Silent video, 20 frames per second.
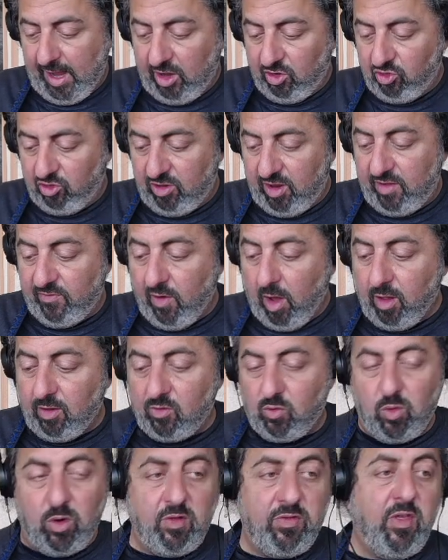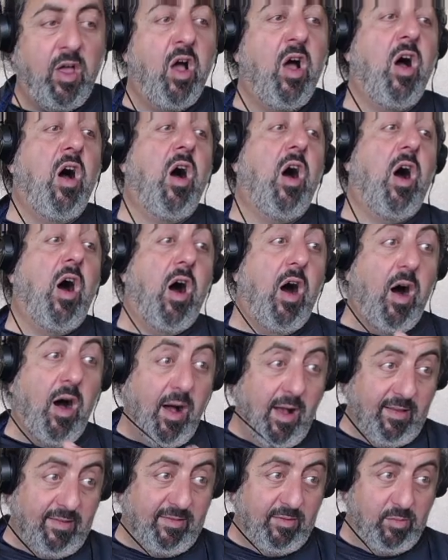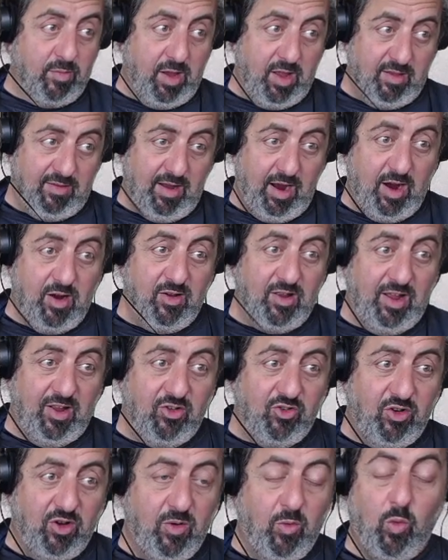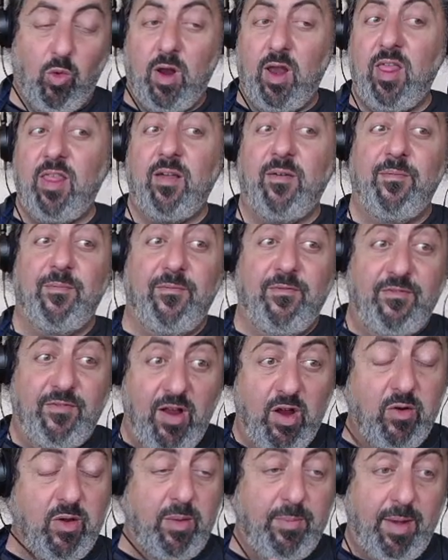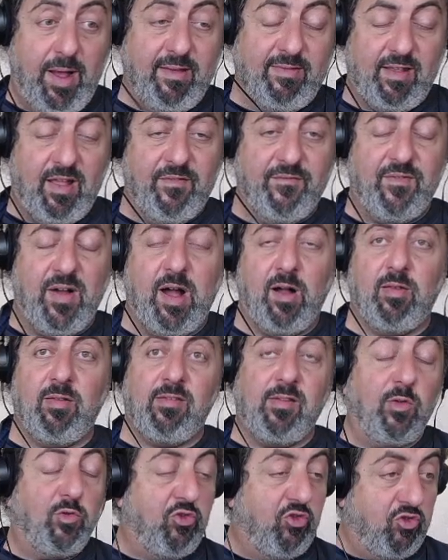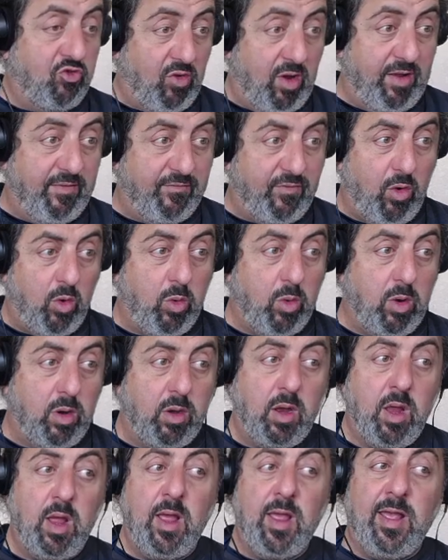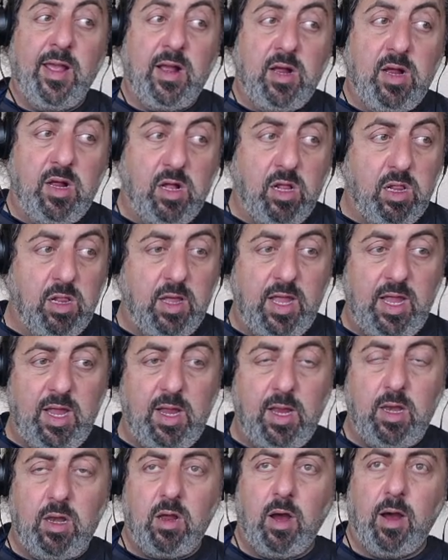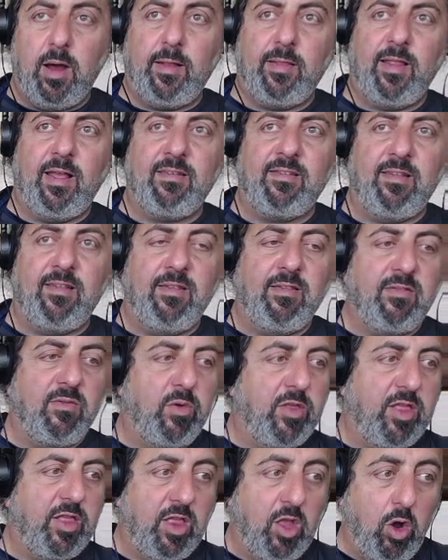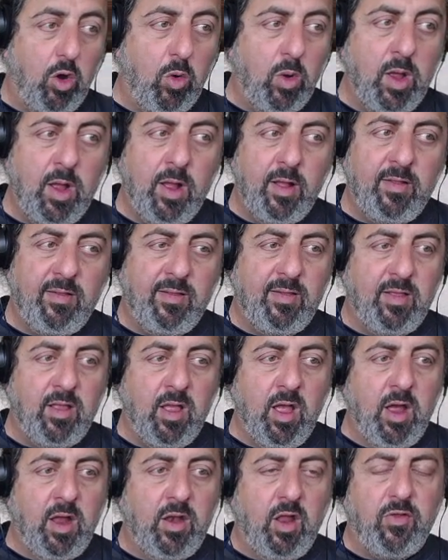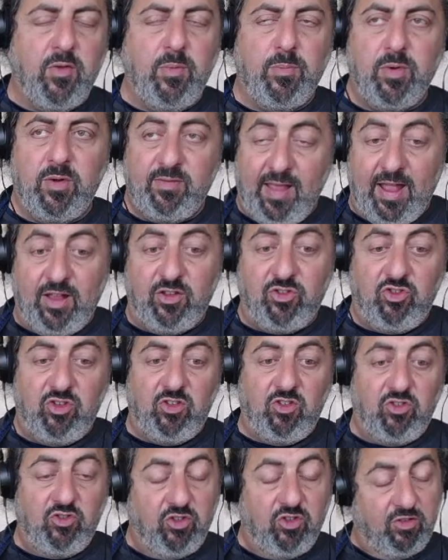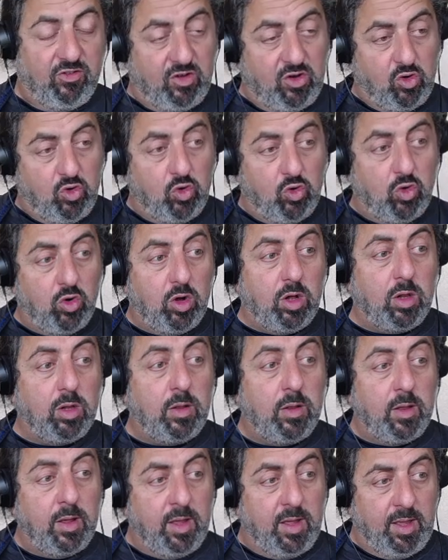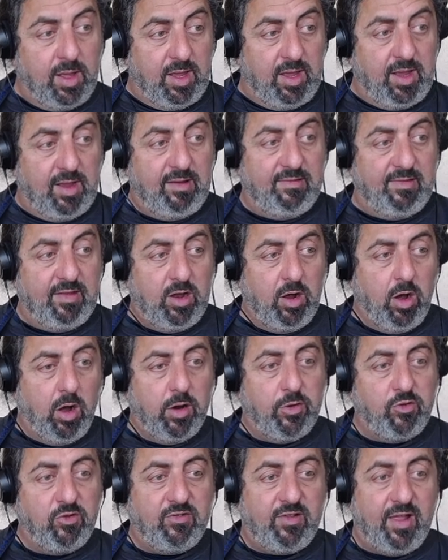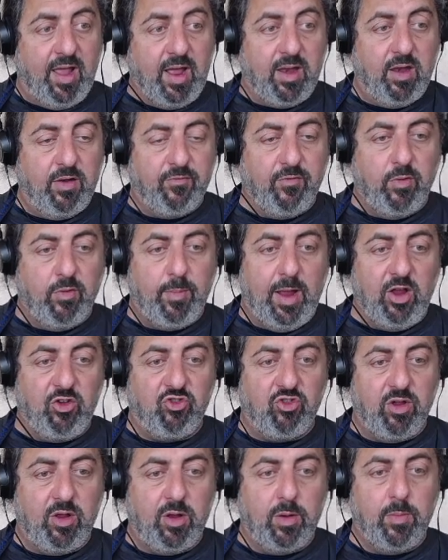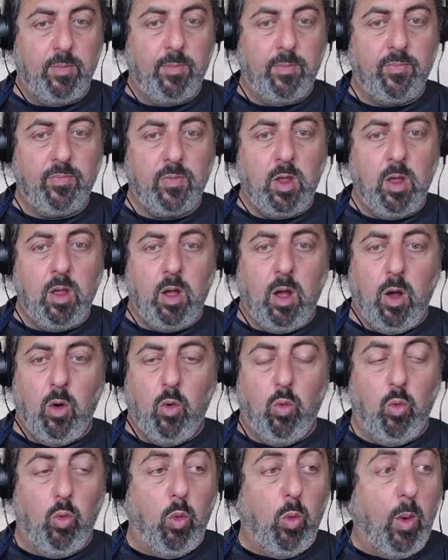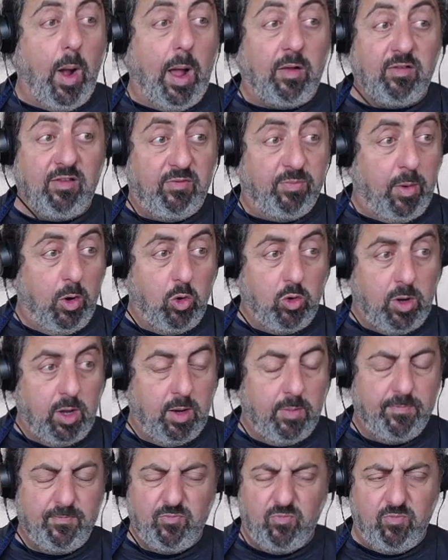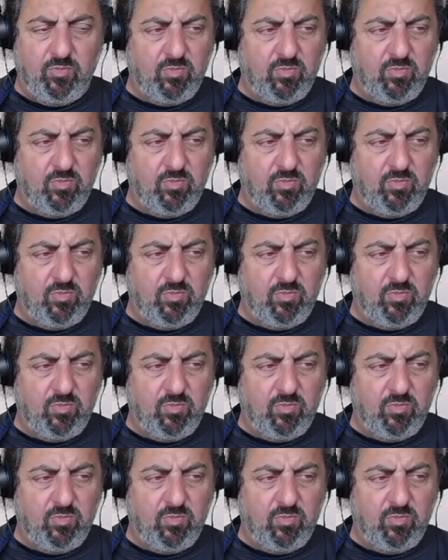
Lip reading: Steve Allsworth, awesome guitar teacher. One of the very best I found. So straightforward, clean cut lessons with nothing pretentious, just cool, easy to understand information, well spoken,